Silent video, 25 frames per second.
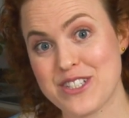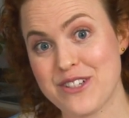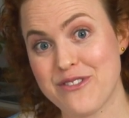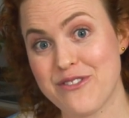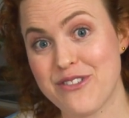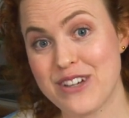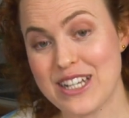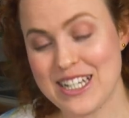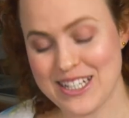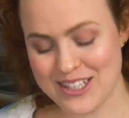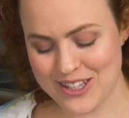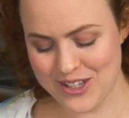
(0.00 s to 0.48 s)
to
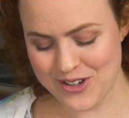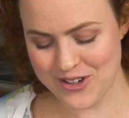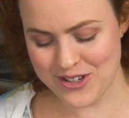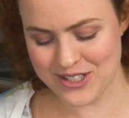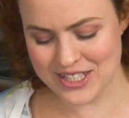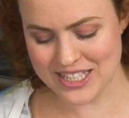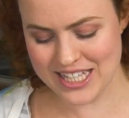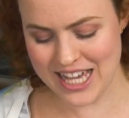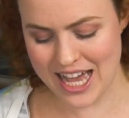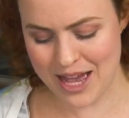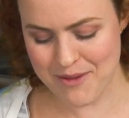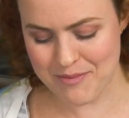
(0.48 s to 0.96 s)
fill in
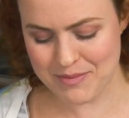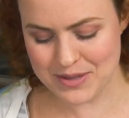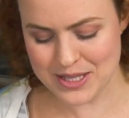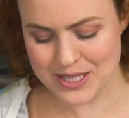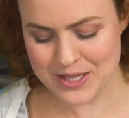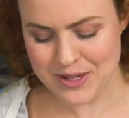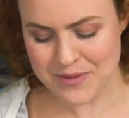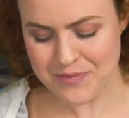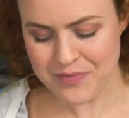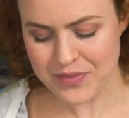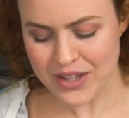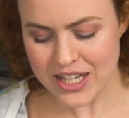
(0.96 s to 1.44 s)
those
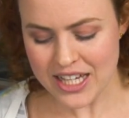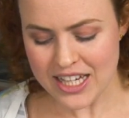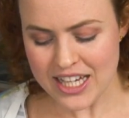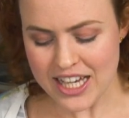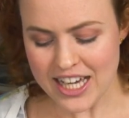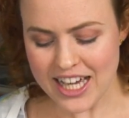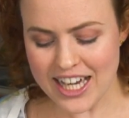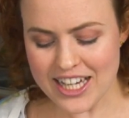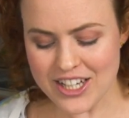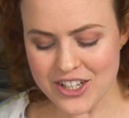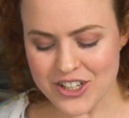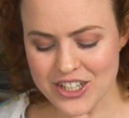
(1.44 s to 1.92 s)
gaps.
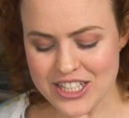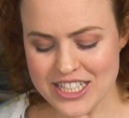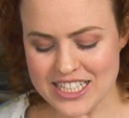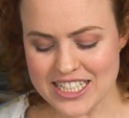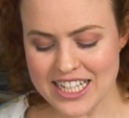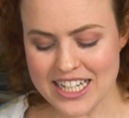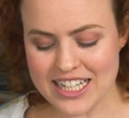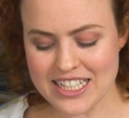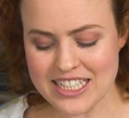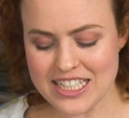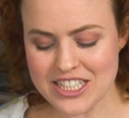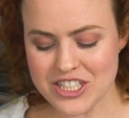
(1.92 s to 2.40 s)
A good
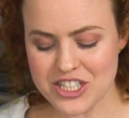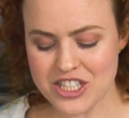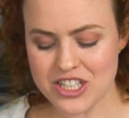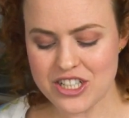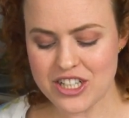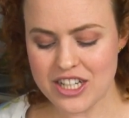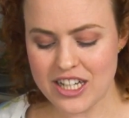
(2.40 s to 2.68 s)
technique,